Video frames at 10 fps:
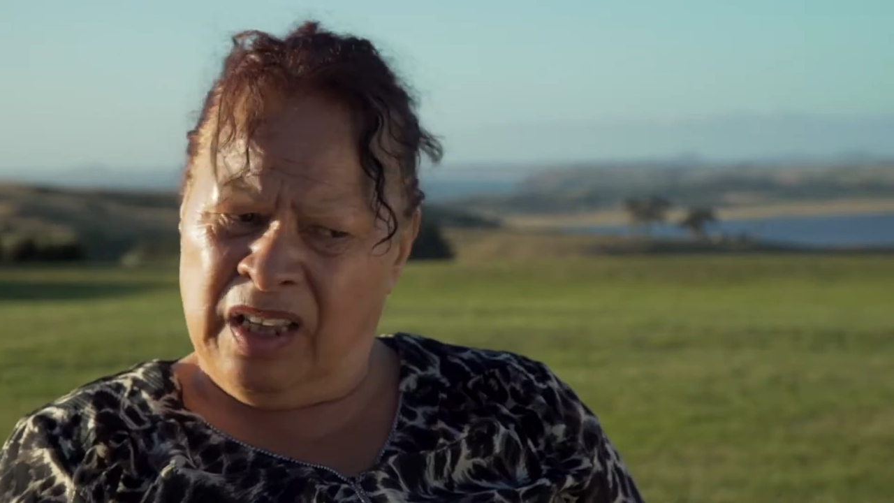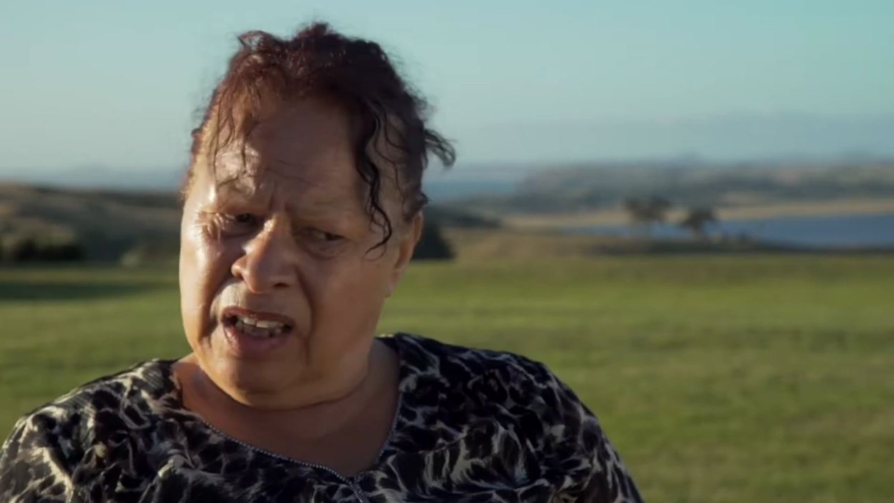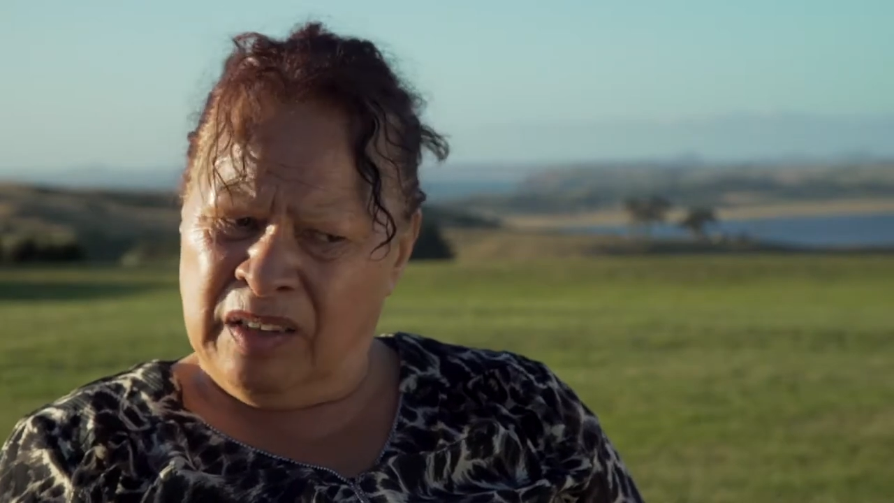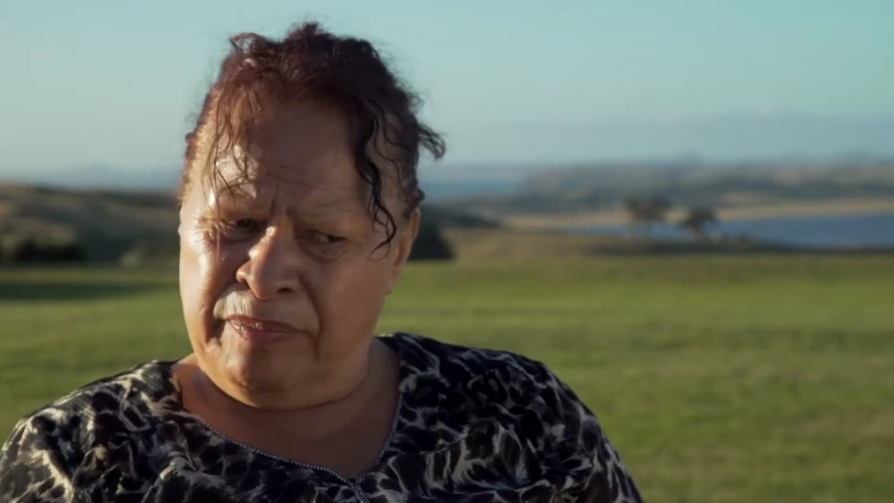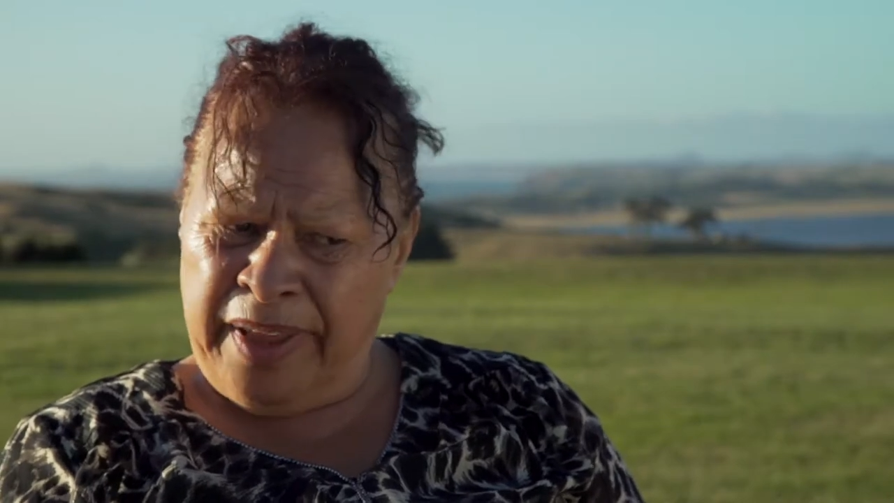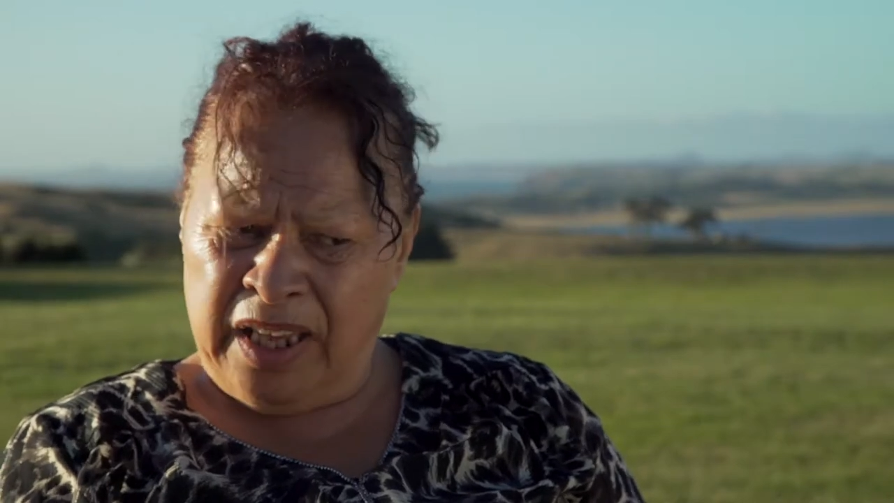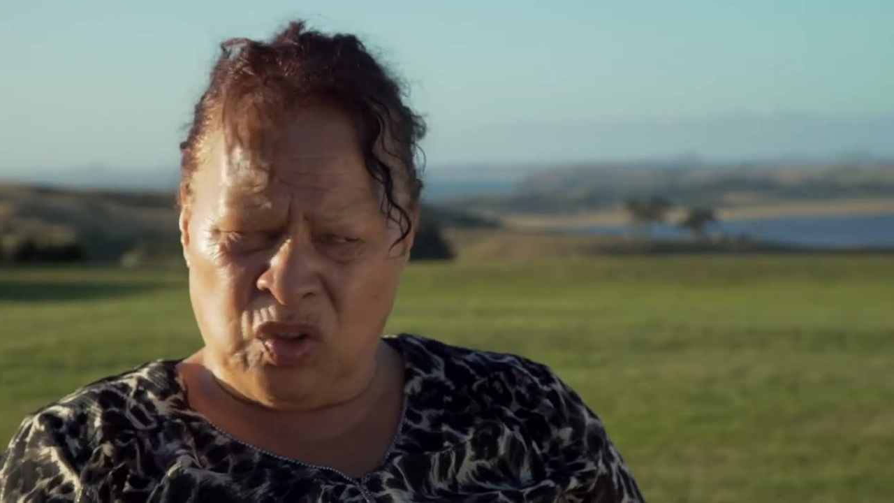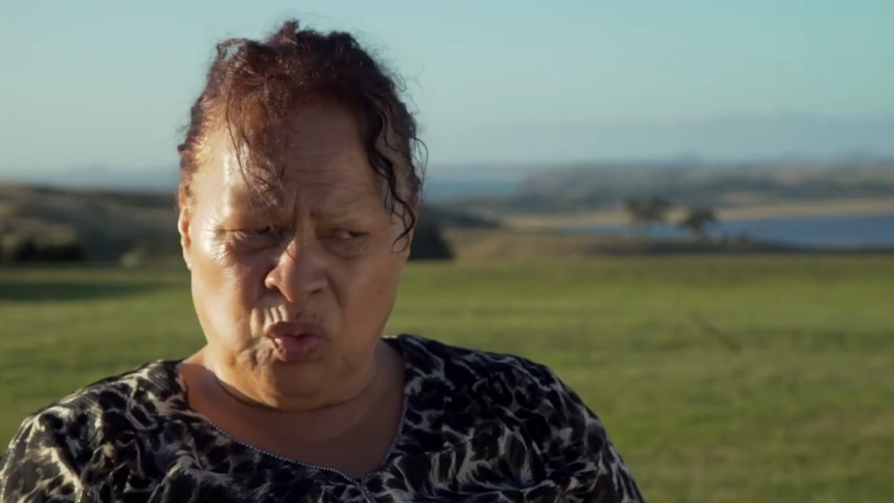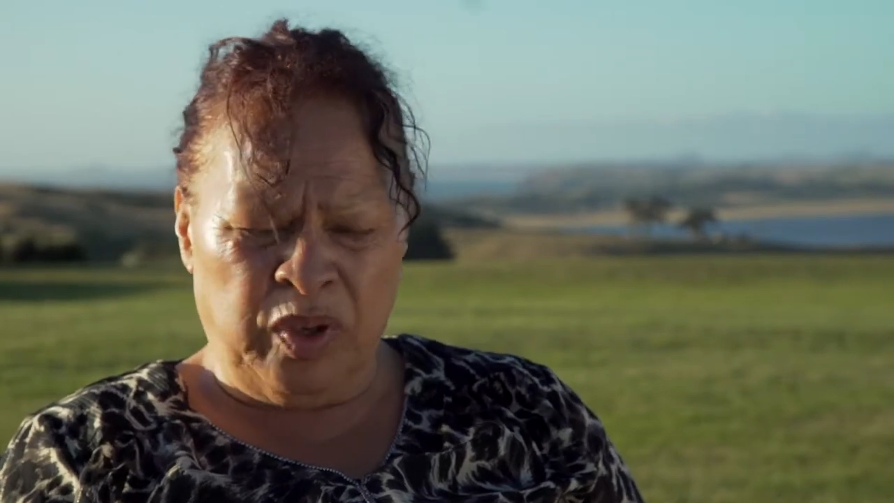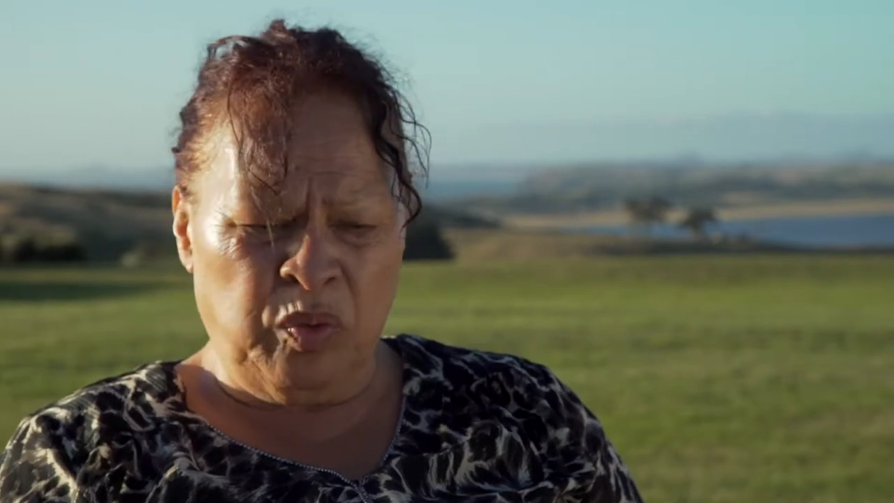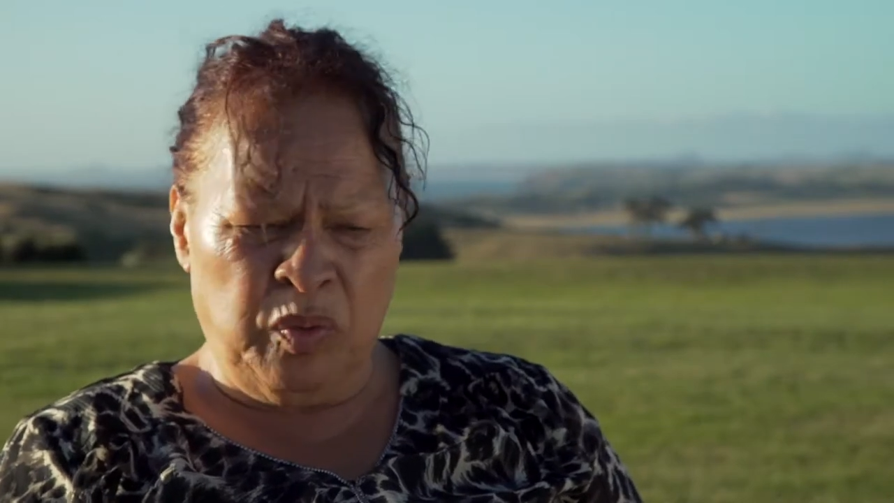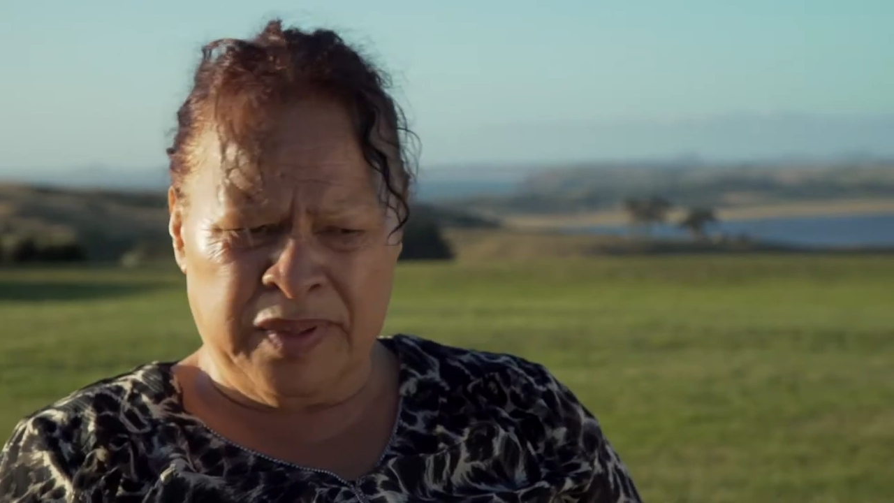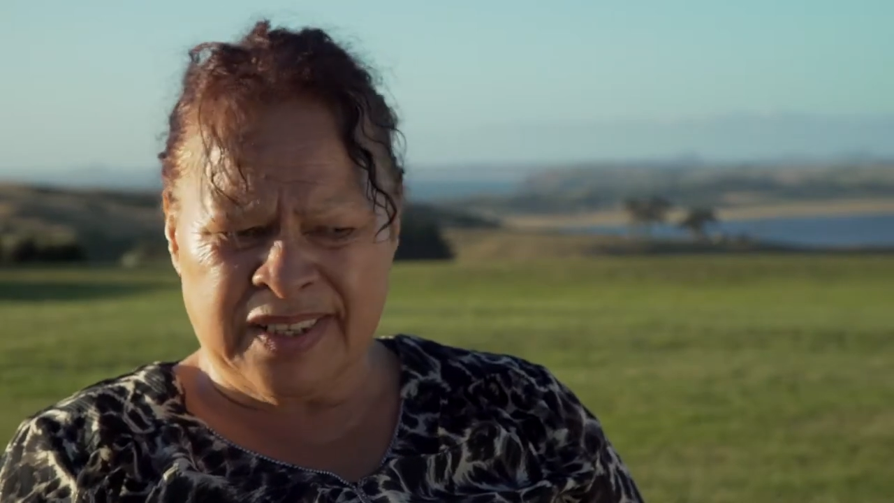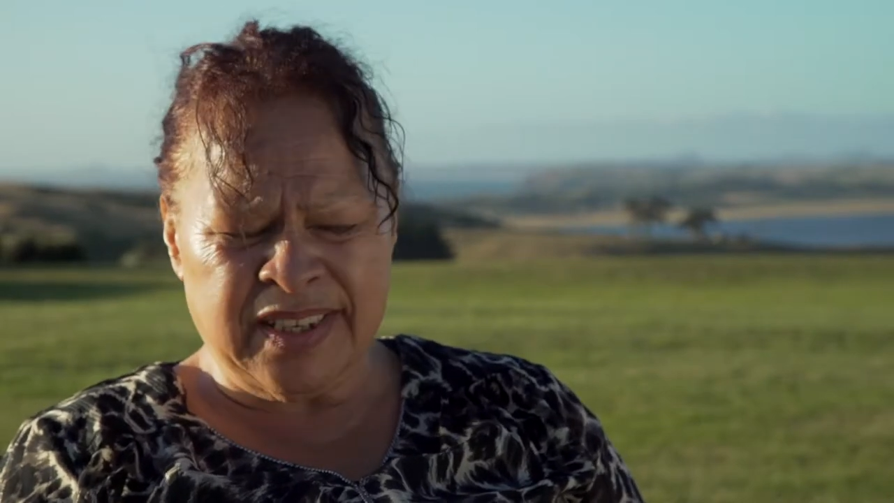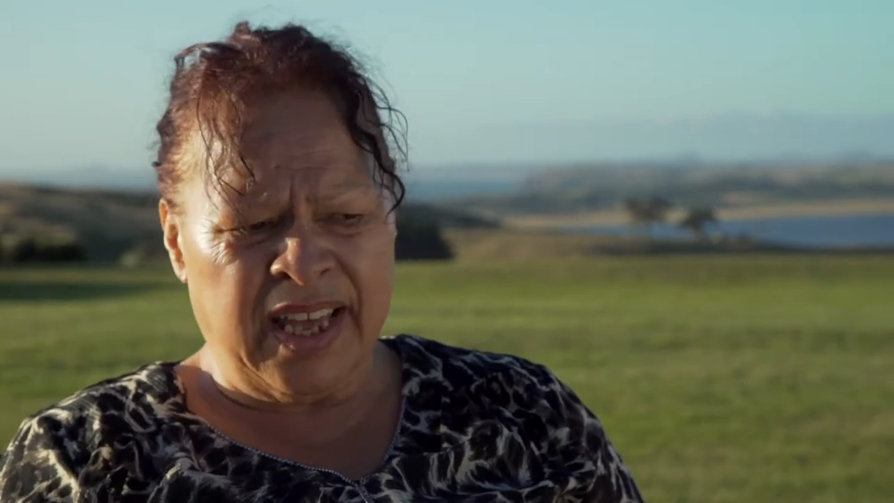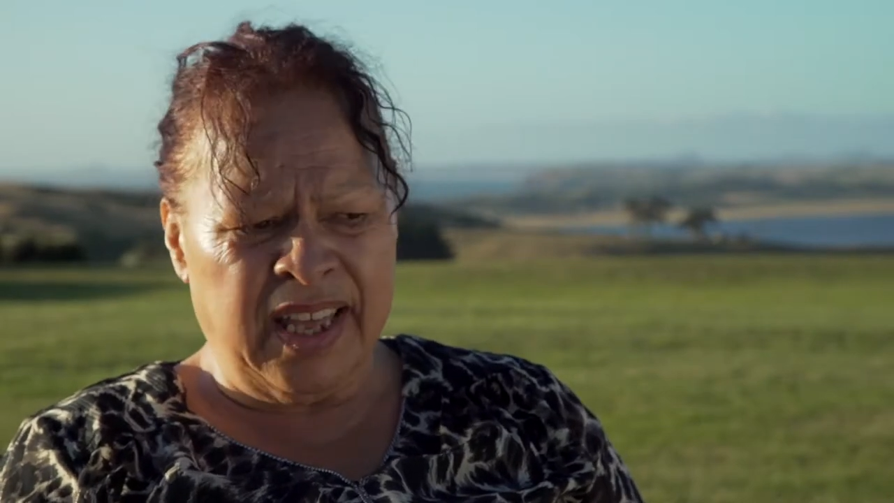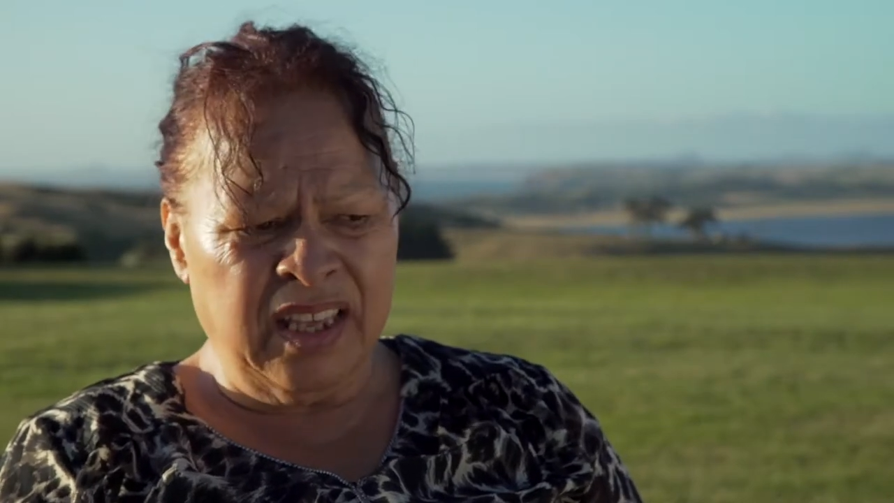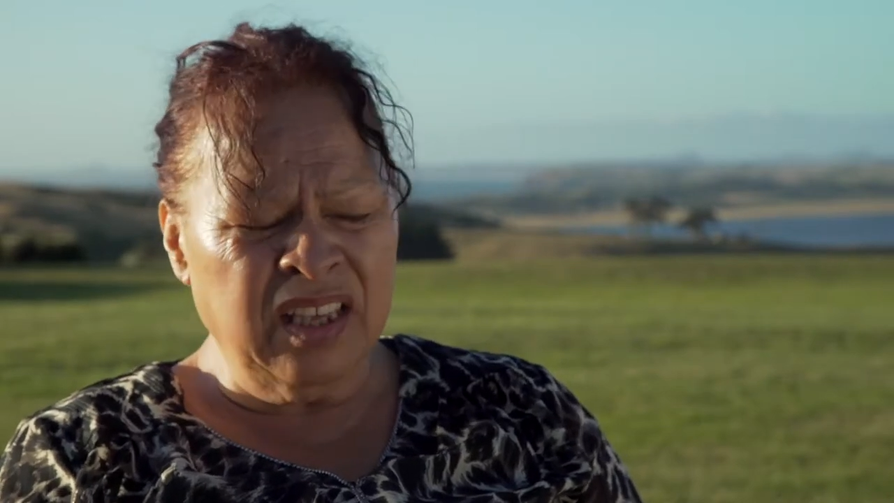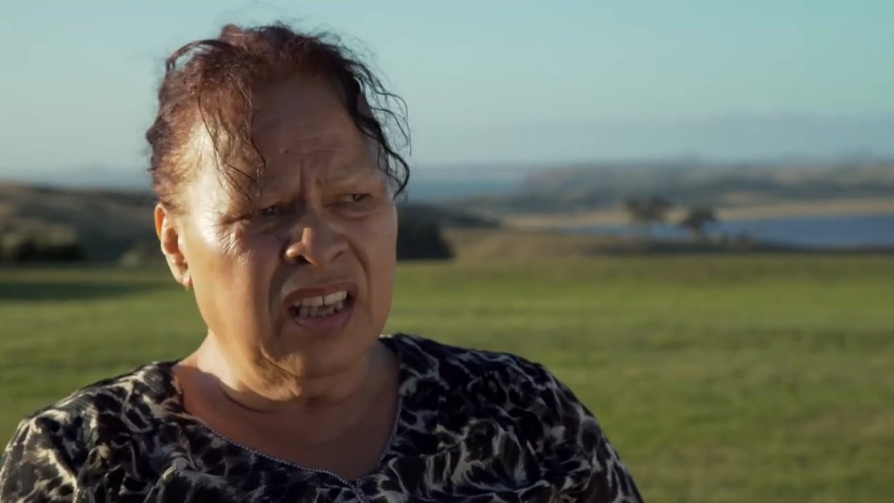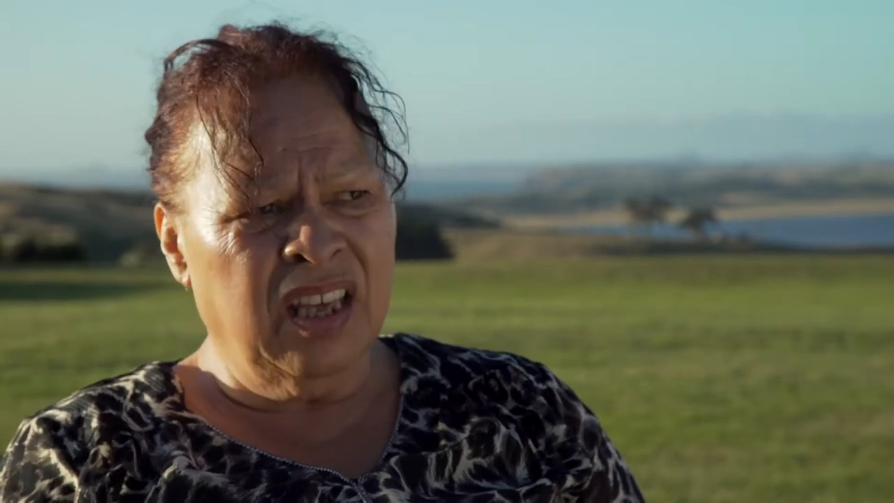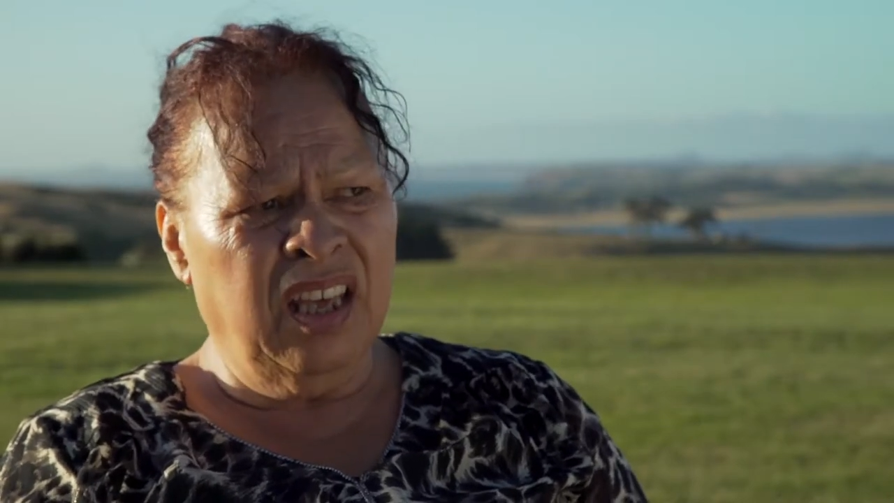back to where we were staying,